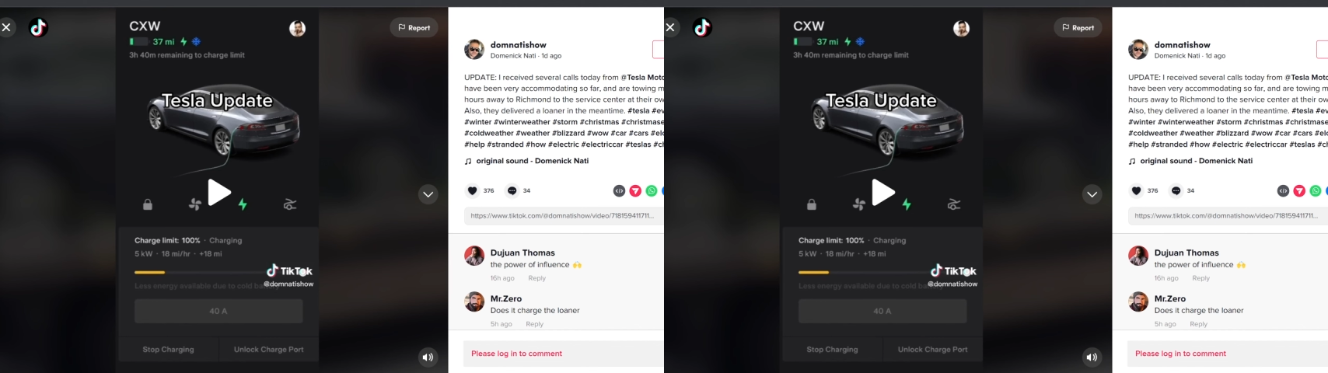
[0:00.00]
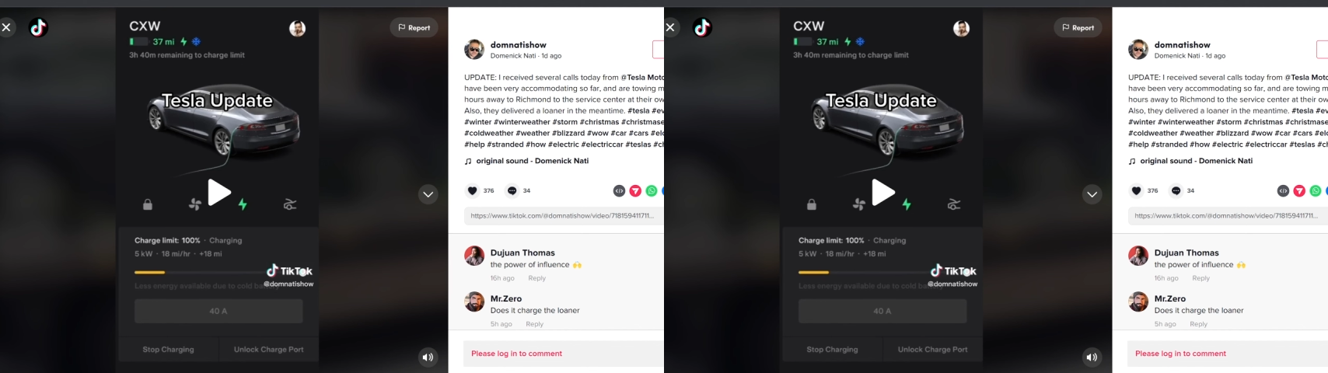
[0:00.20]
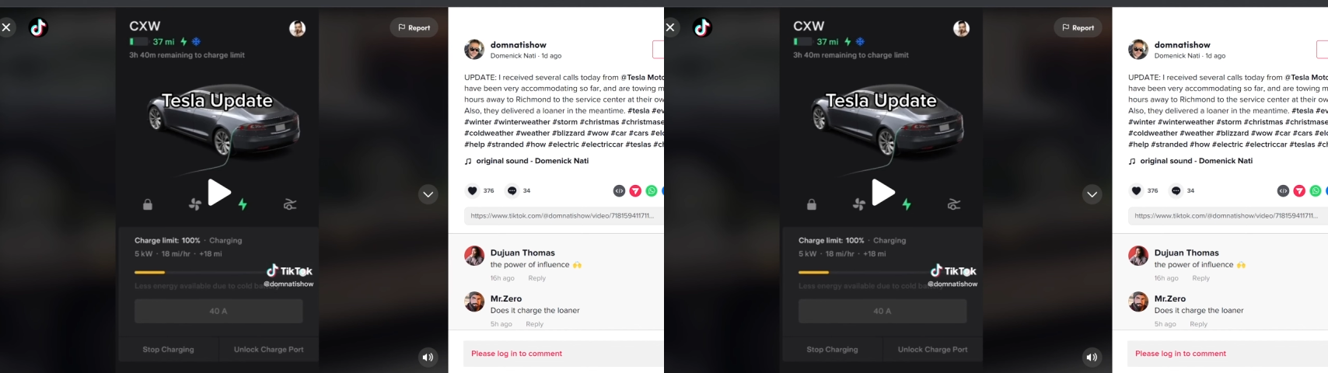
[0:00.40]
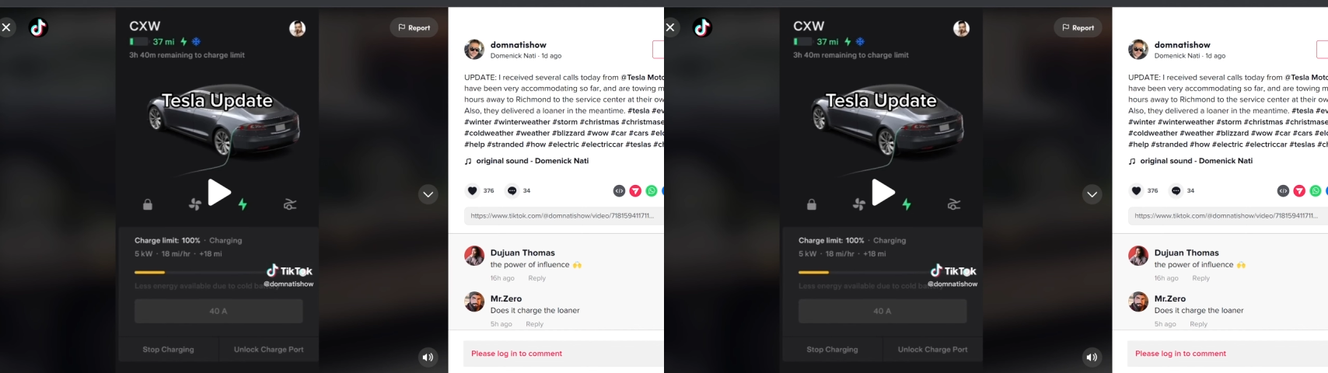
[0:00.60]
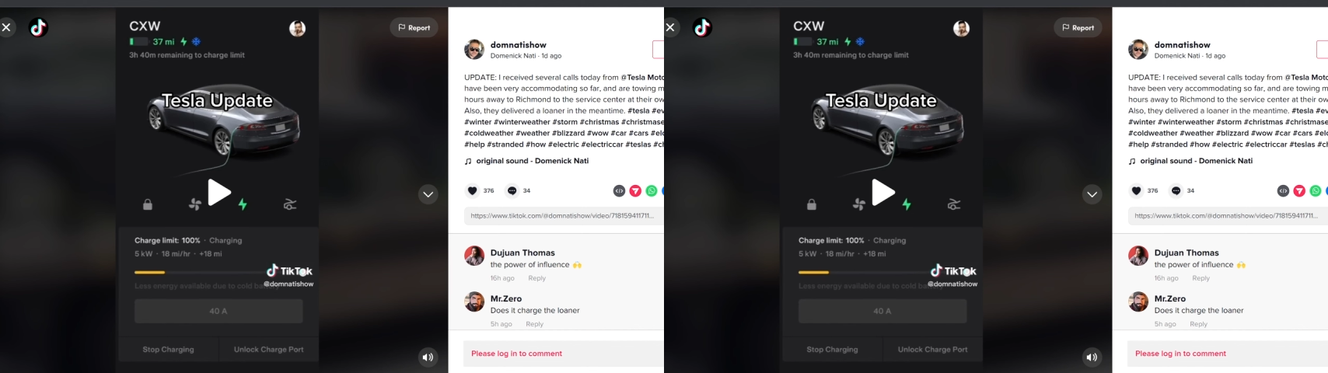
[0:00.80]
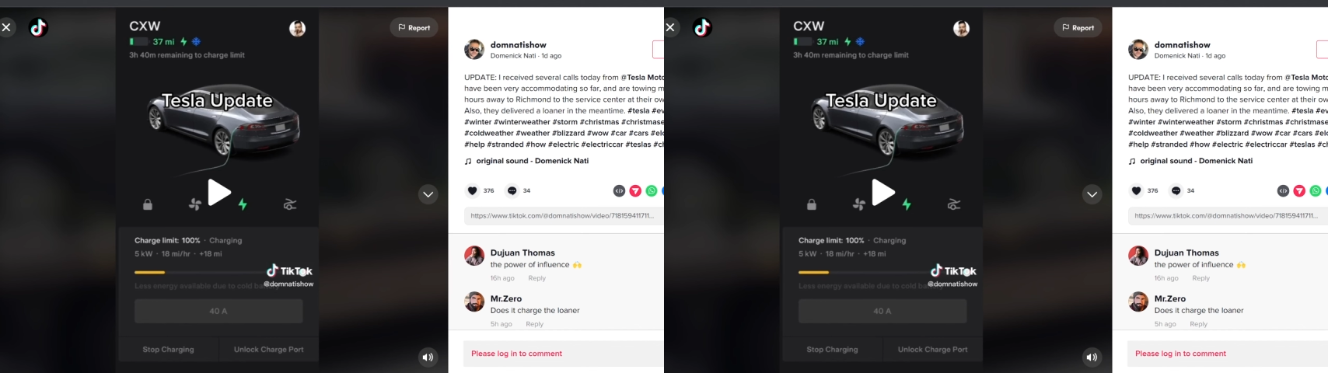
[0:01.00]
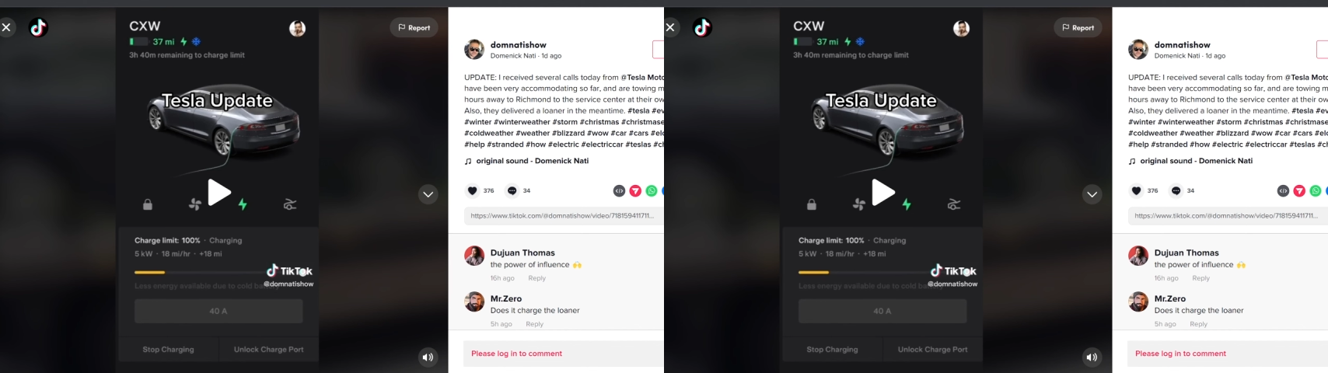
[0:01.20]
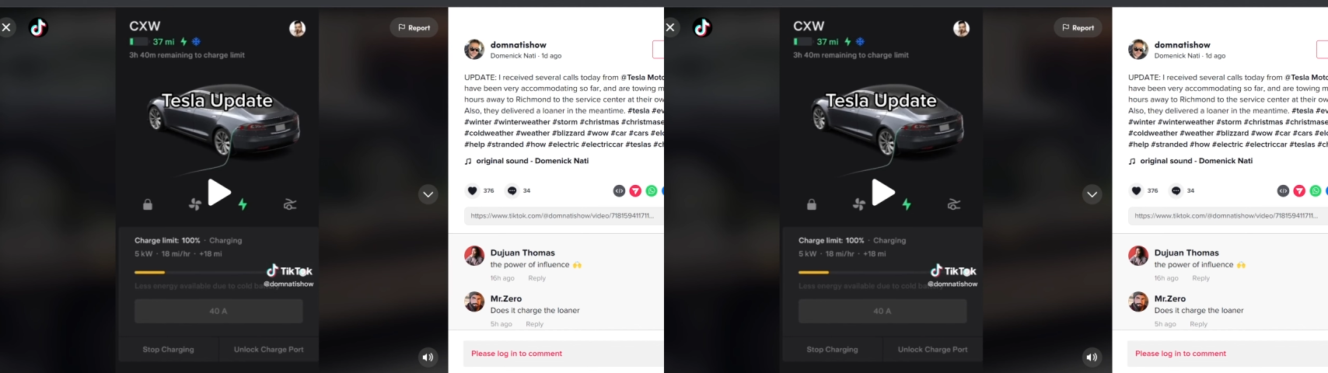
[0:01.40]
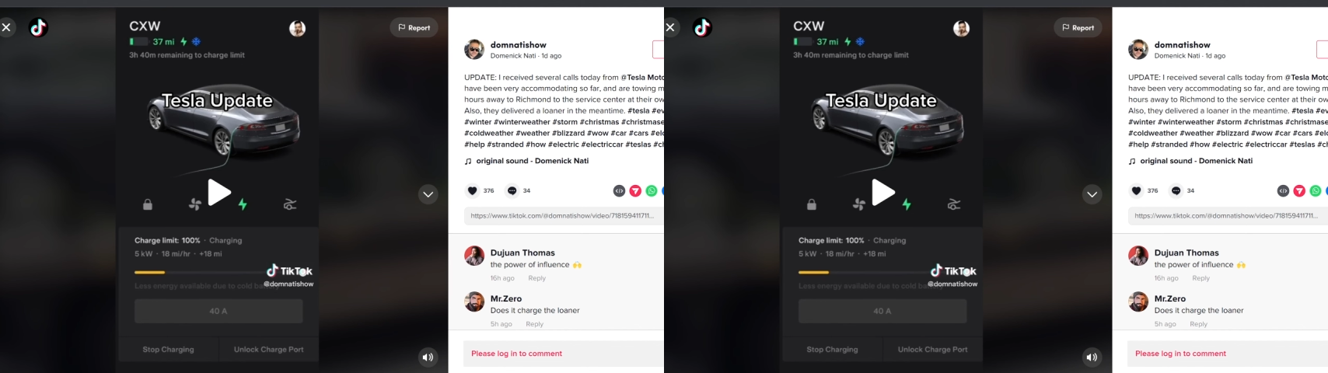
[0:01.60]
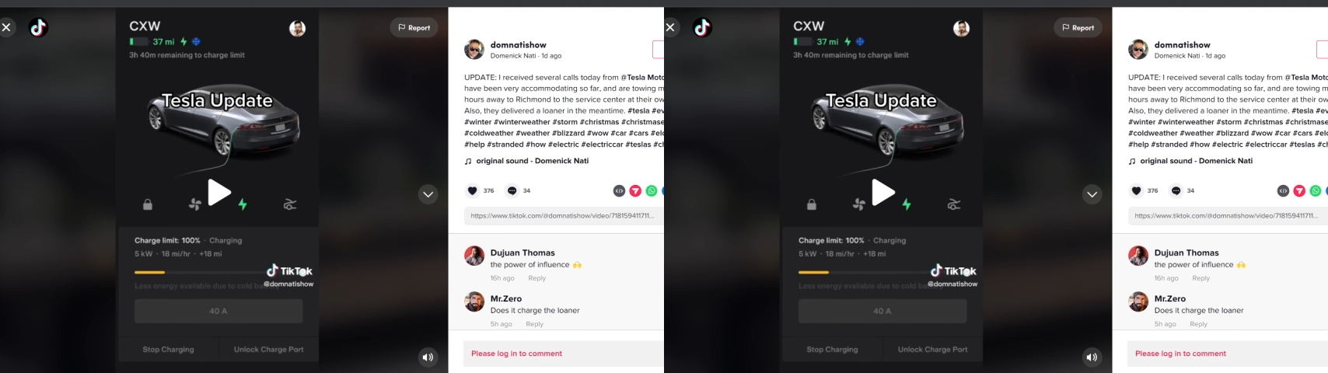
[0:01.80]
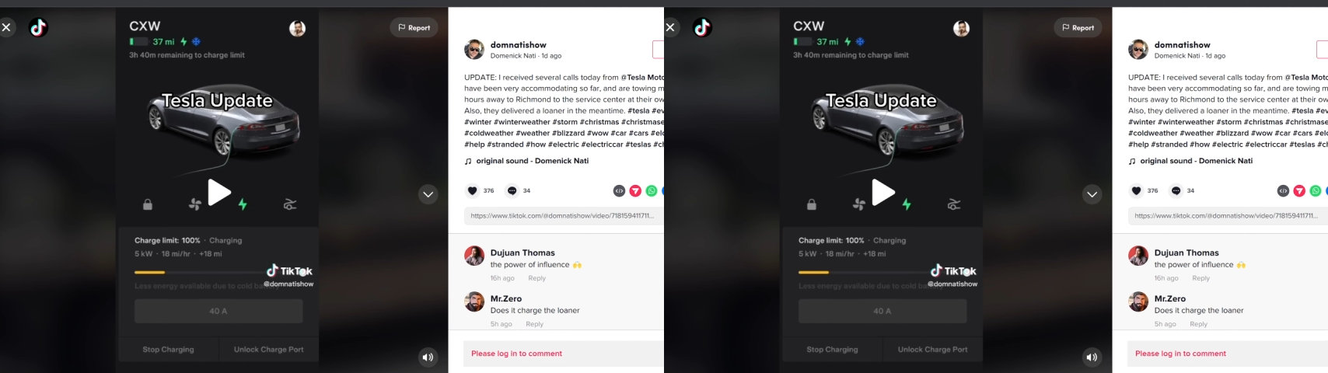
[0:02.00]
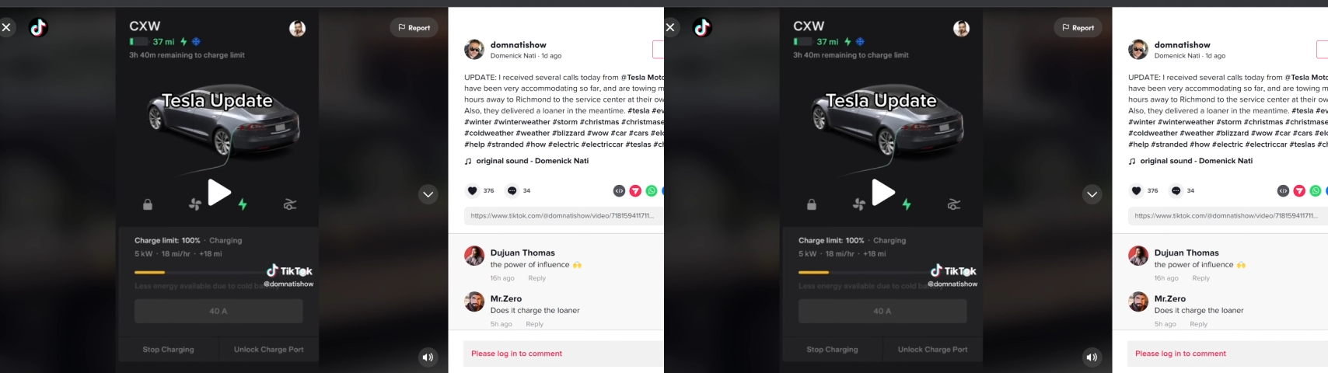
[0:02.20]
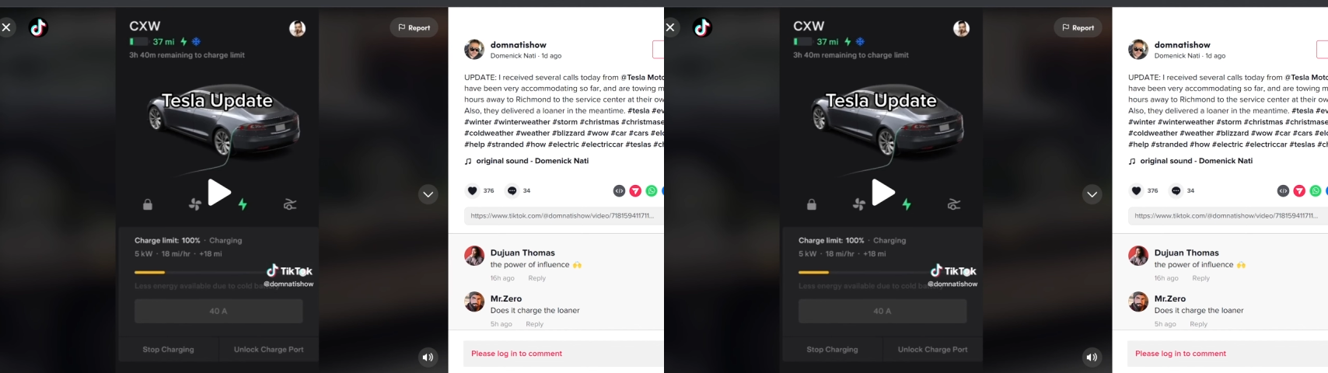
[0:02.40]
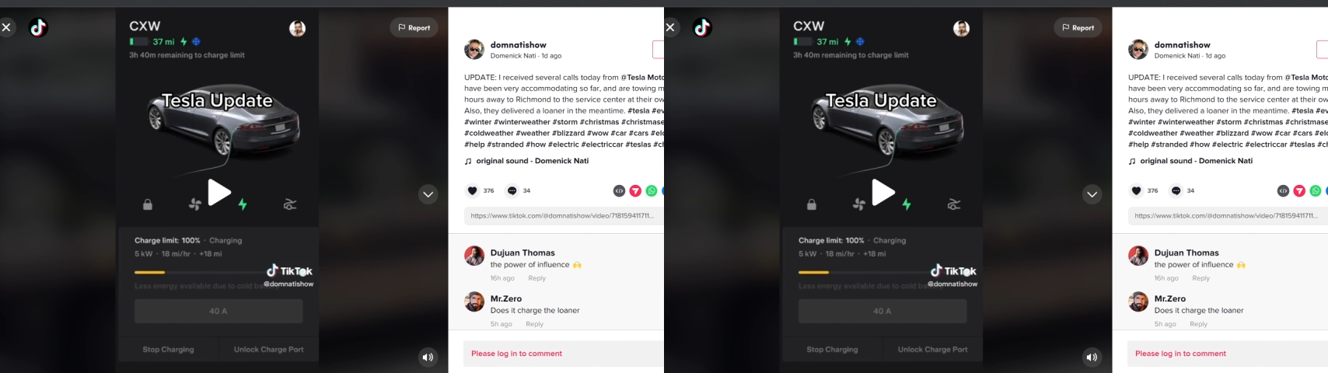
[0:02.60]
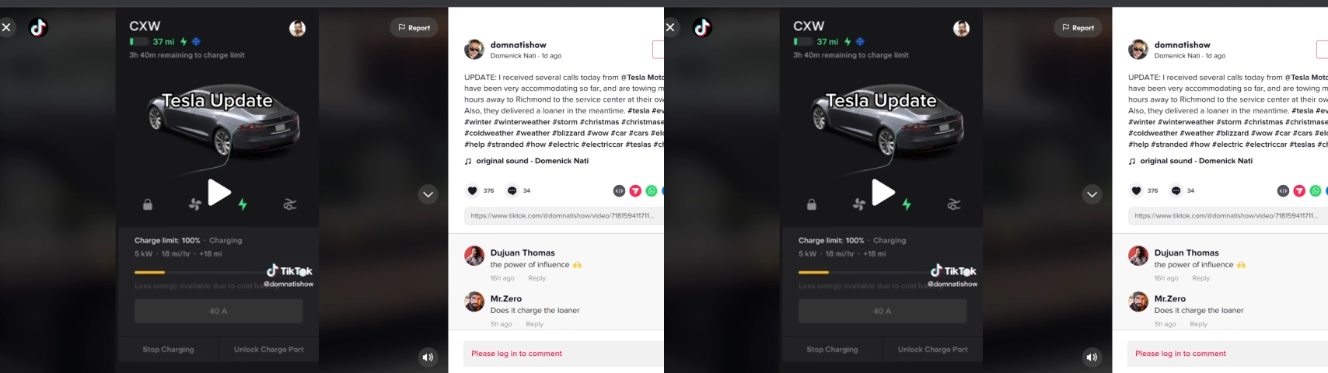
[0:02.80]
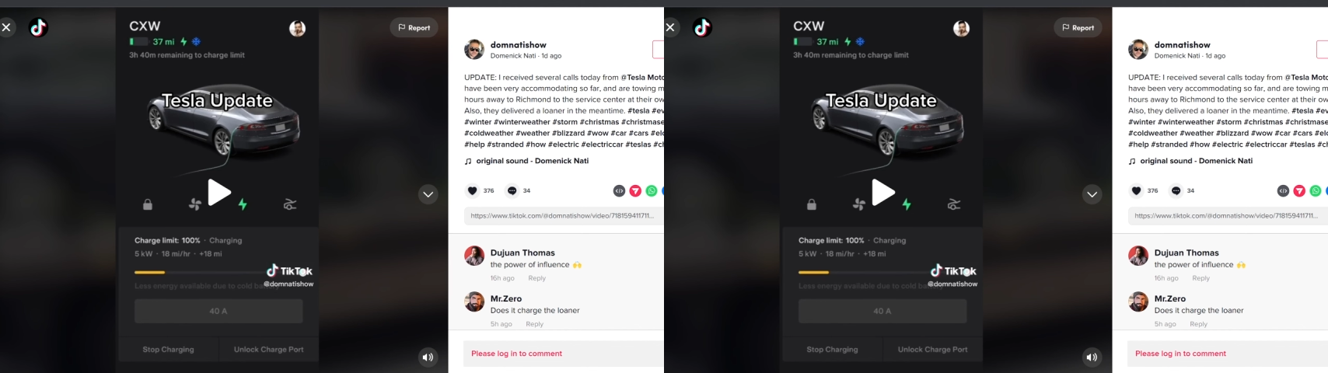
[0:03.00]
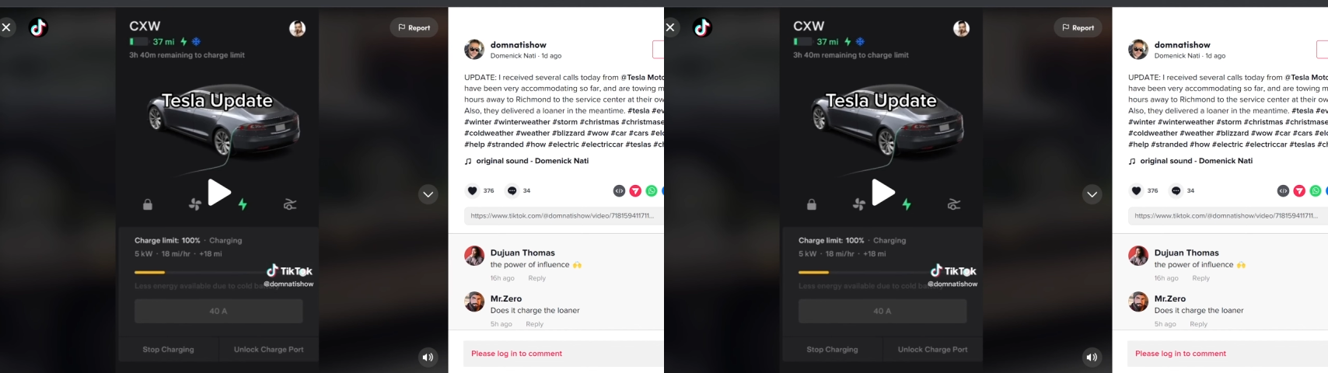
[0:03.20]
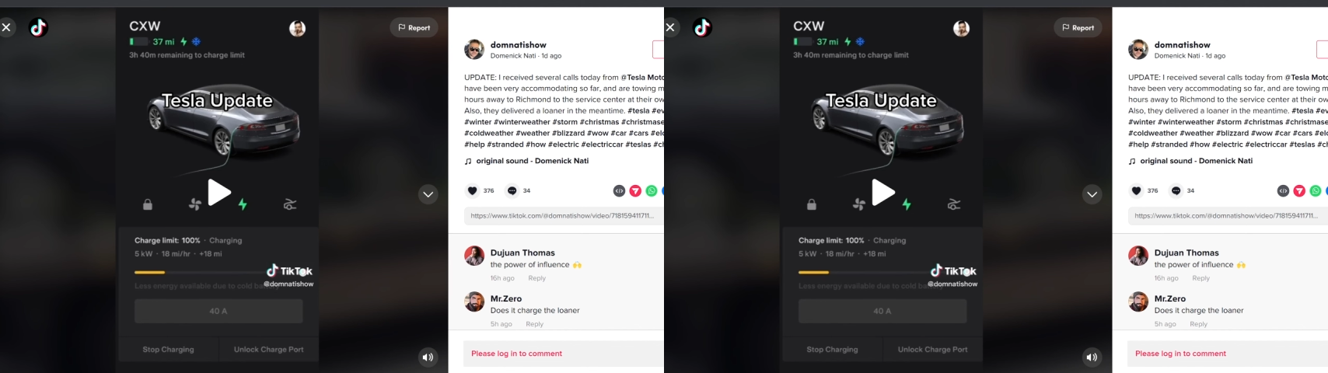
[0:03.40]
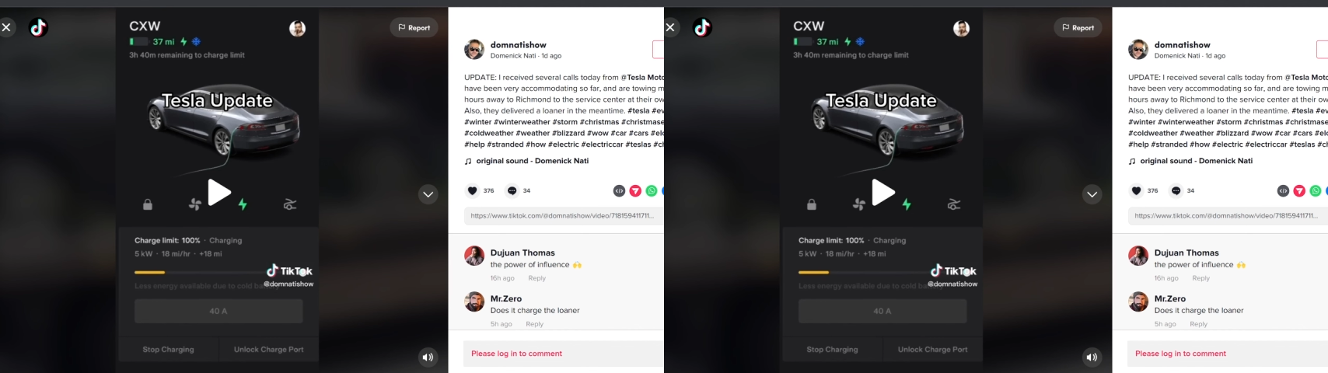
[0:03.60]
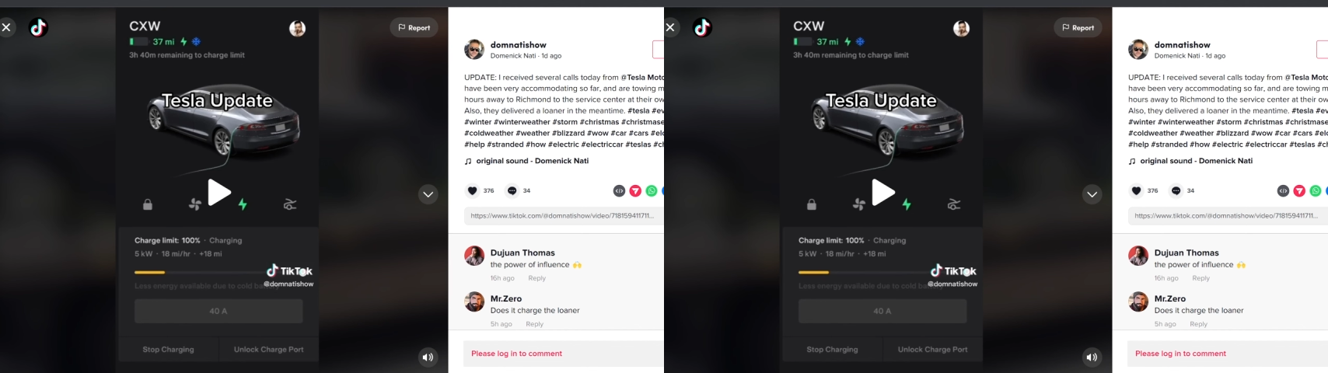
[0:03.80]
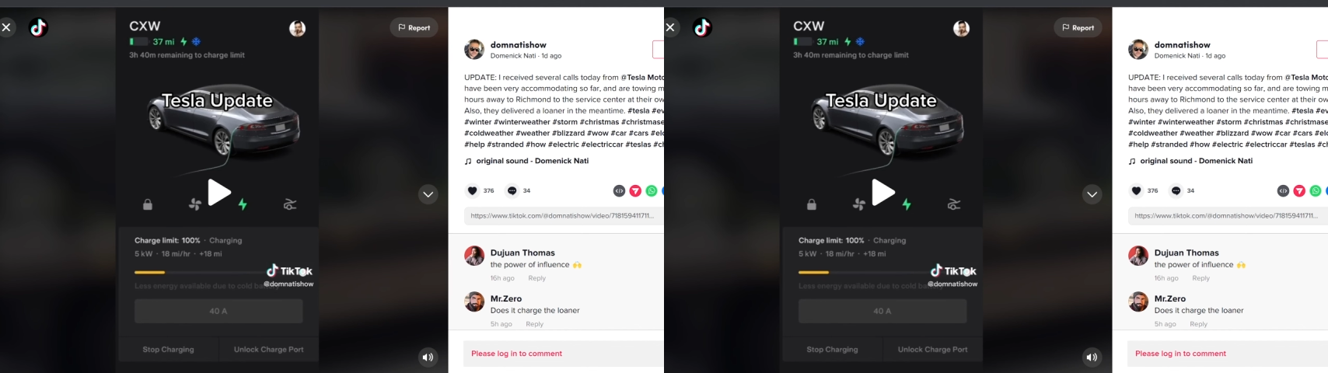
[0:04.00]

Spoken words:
[unreadable: no face in view]